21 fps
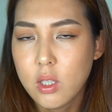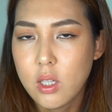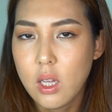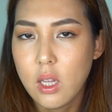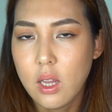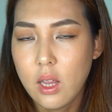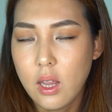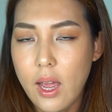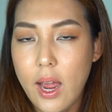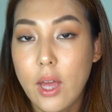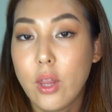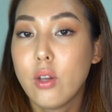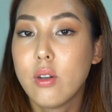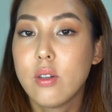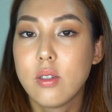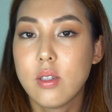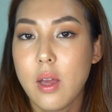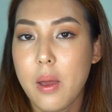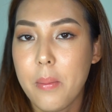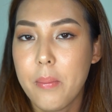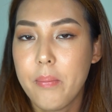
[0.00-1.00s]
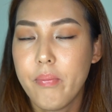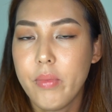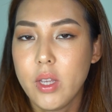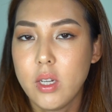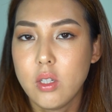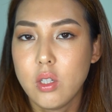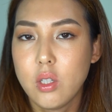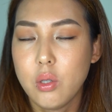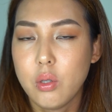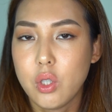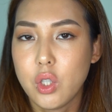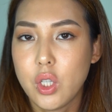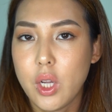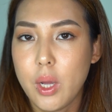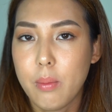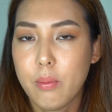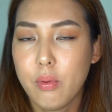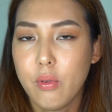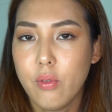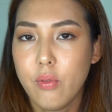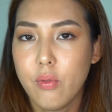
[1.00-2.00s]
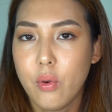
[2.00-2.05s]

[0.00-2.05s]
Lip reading: it lathers up into a shampoo